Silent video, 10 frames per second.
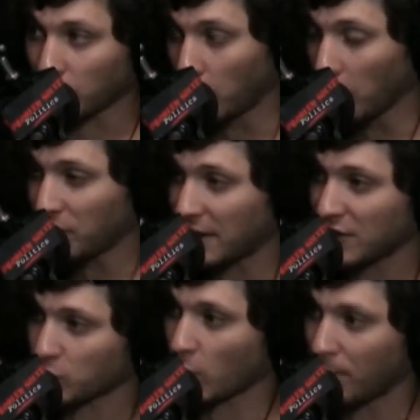The cool thing
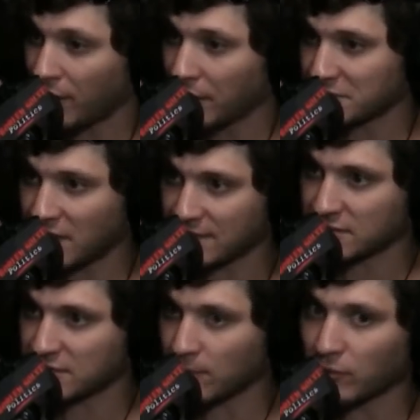is we're a big country that has
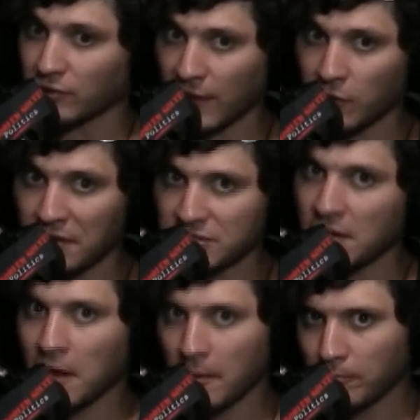a similar language.
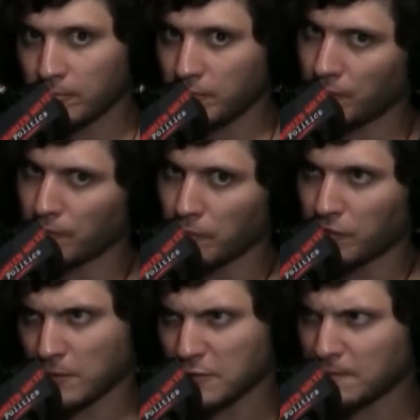
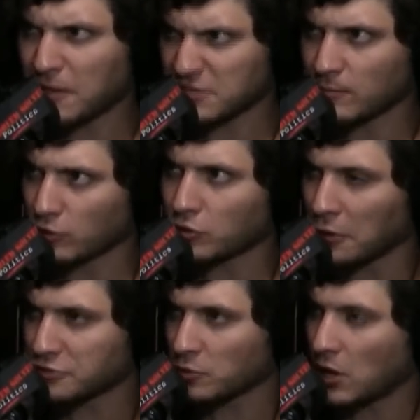For the most part, a similar
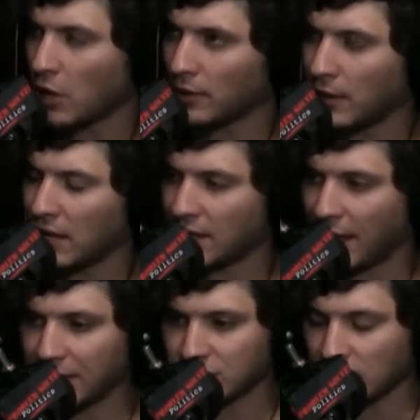culture we all
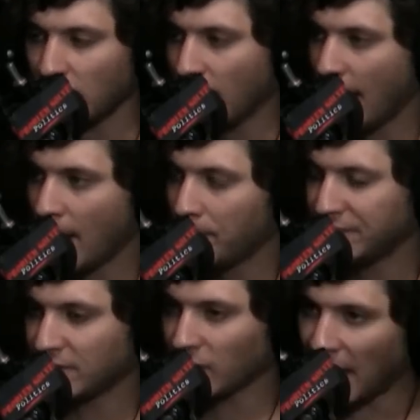engage in. Yeah.
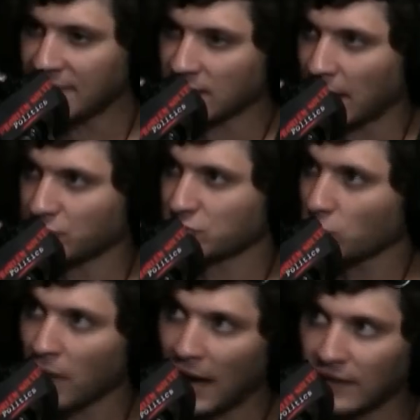But the lifestyles are
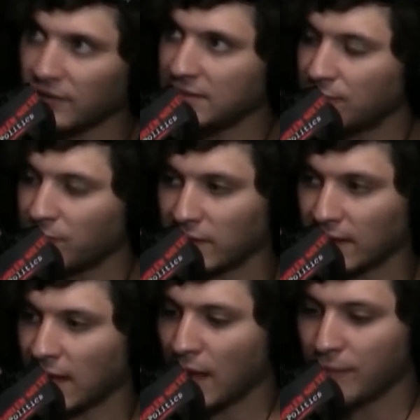so radically different.
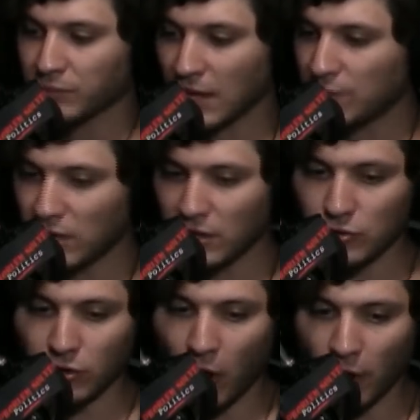Like, if you get in
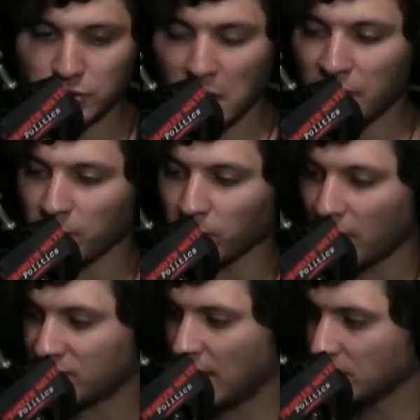your car and drive from
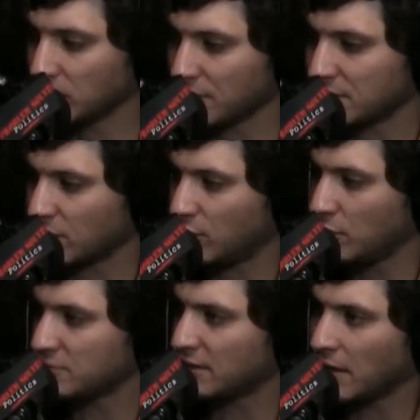Los Angeles to
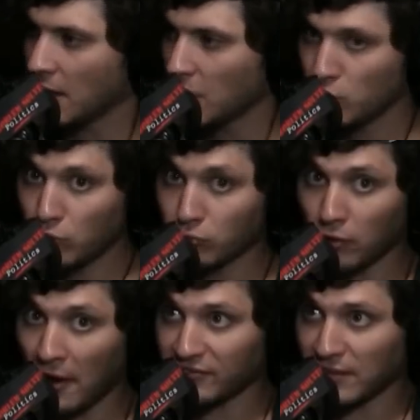Houston, you
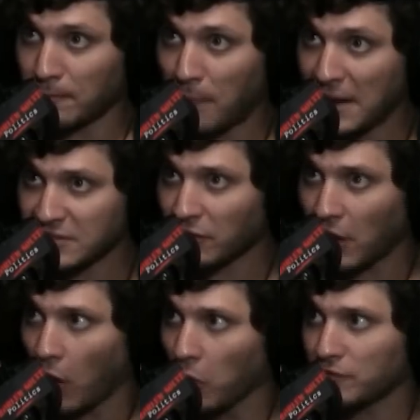cross, like, basically
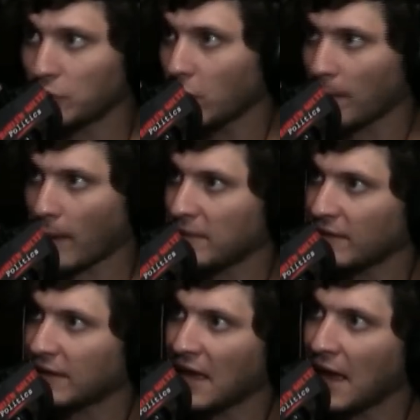all of Europe. I mean,
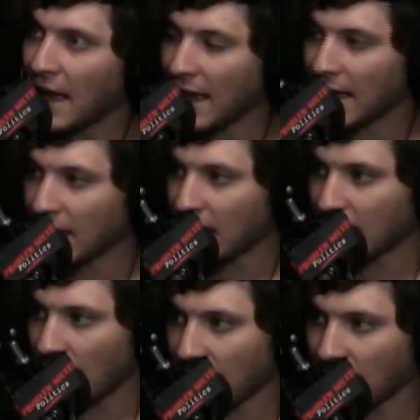like... Yeah.
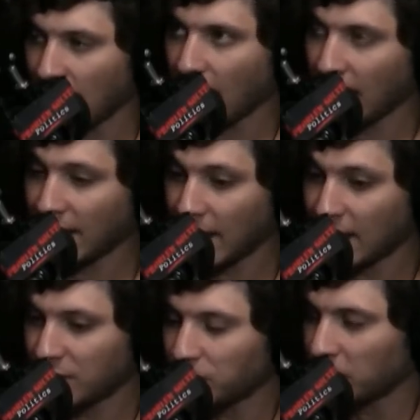It, that's true. It, it
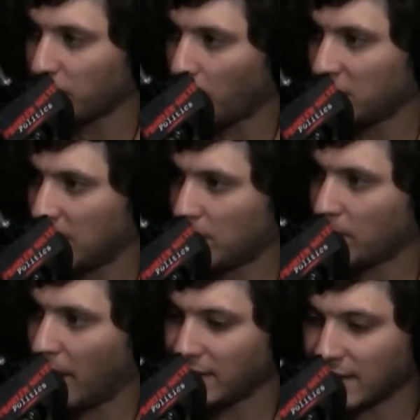is really important to keep in
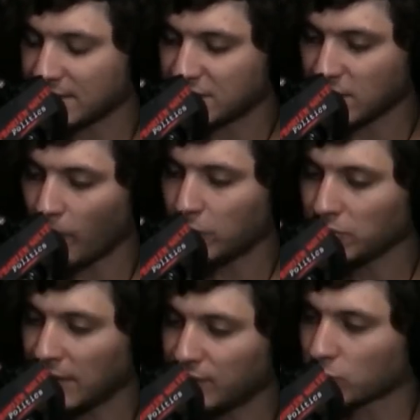mind that someone who
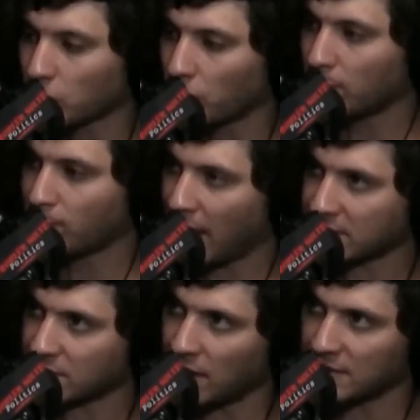lives in rural
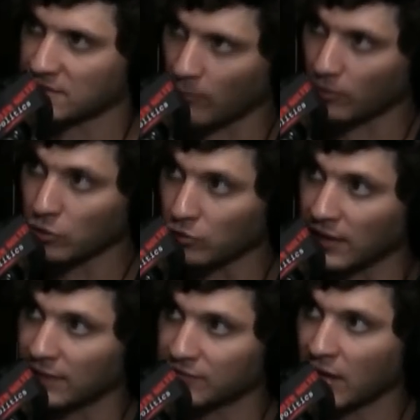Nebraska and someone who
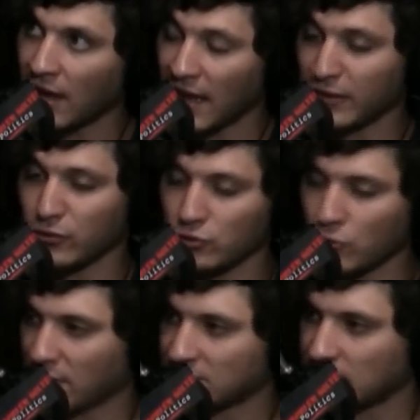lives in New
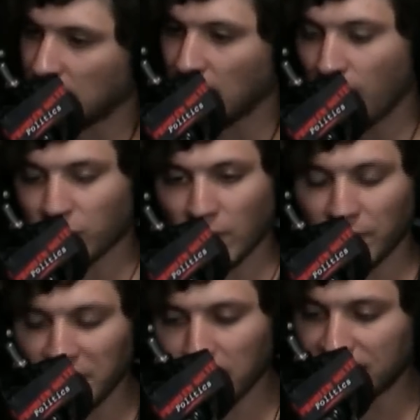York City
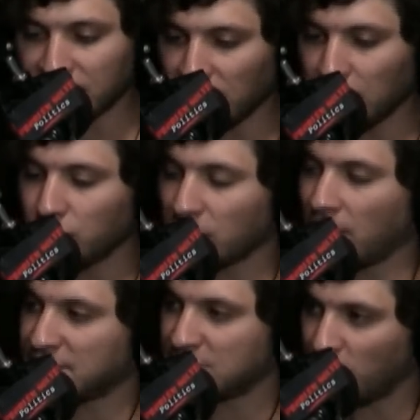fundamentally do
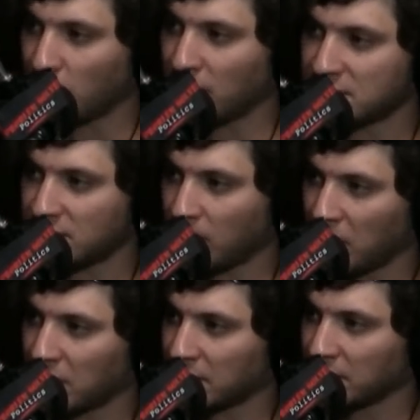not experience the
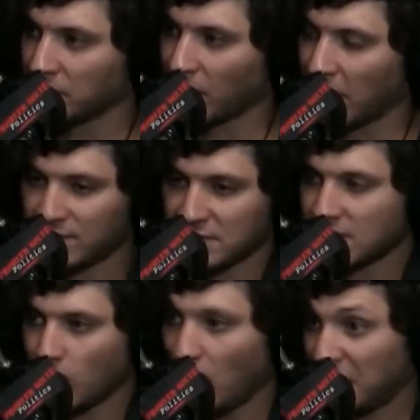American life the
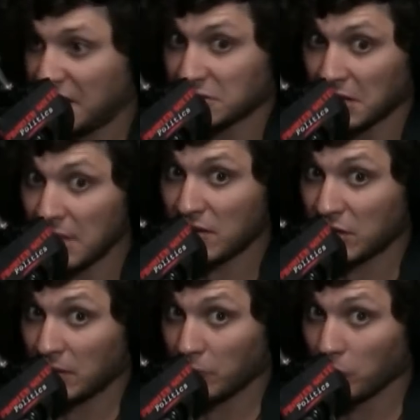same way. They just live in
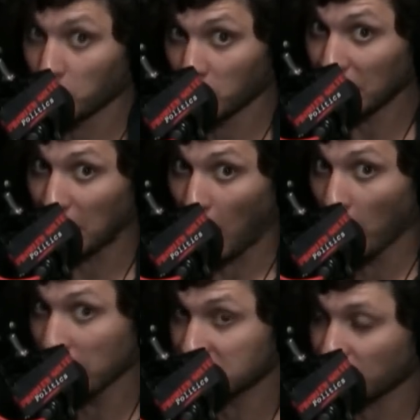really
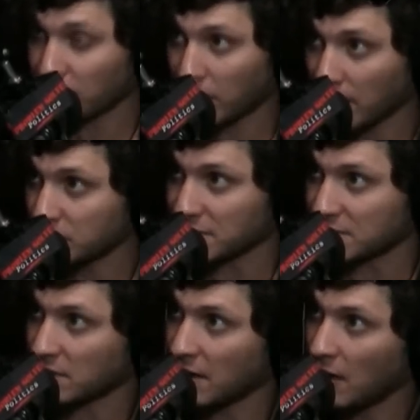almost different
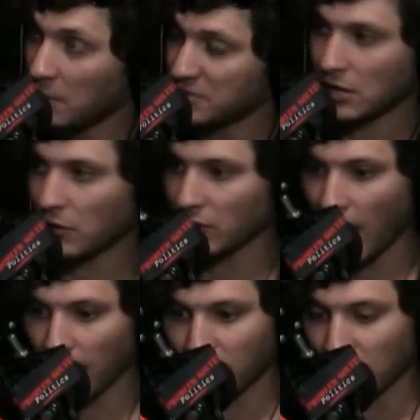countries. We yeah. share a
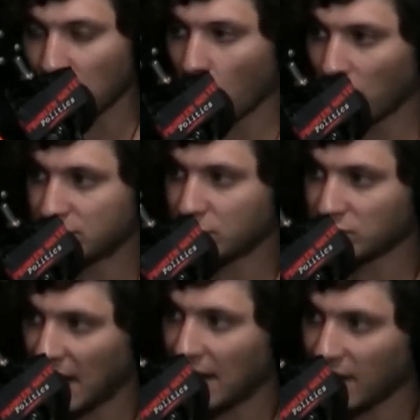lot, but which and, your
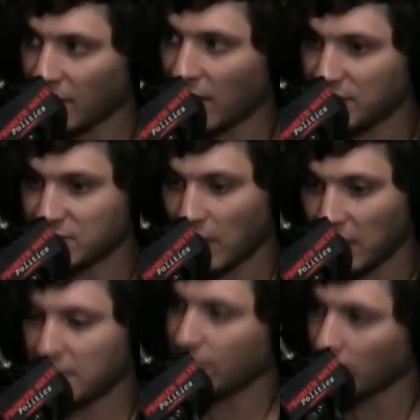day-to-day life is
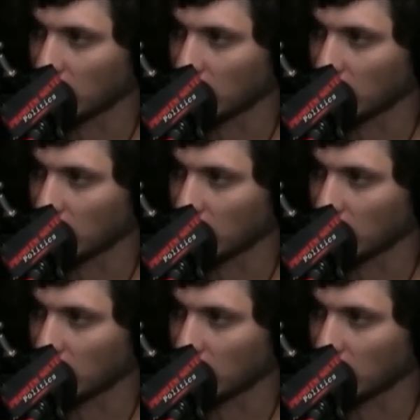very different.